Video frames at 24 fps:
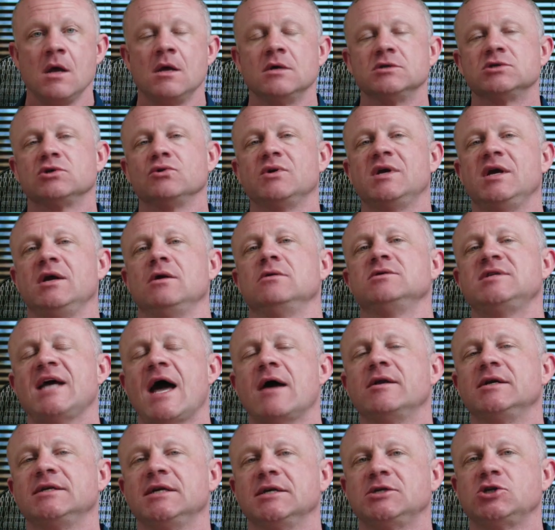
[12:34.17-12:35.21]
So here's
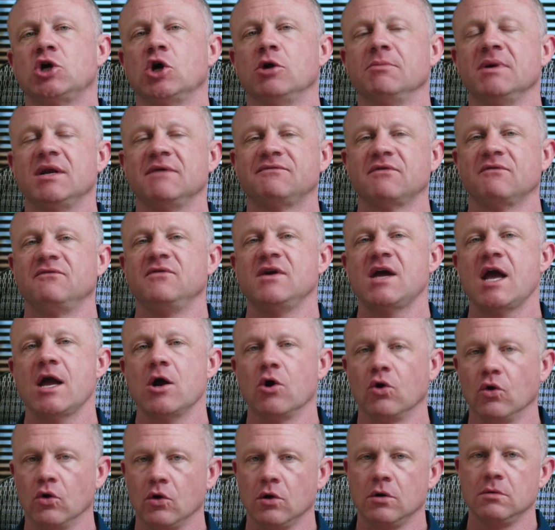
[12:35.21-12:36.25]
how to determine if a VA
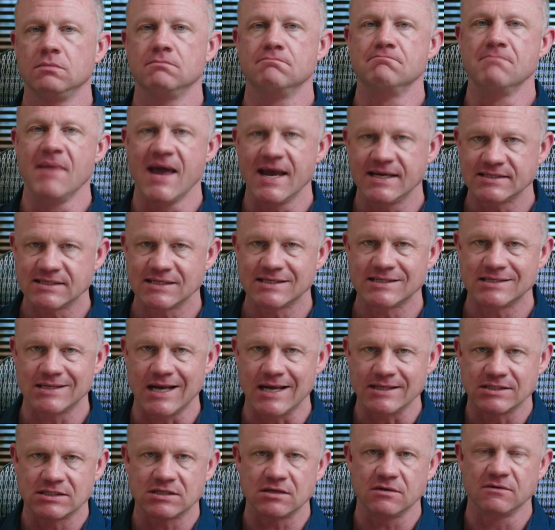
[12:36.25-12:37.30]
IRRRL makes
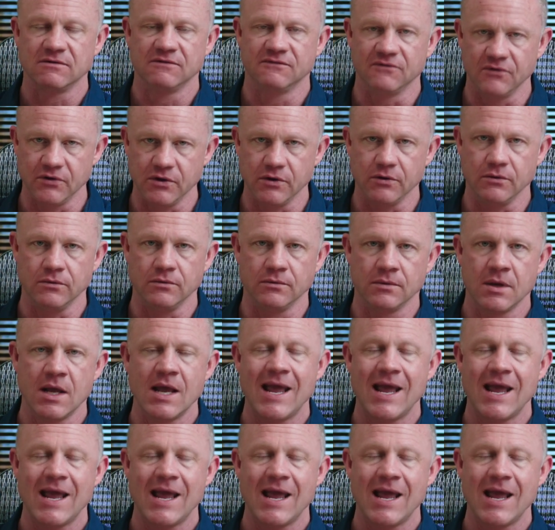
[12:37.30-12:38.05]
sense for you.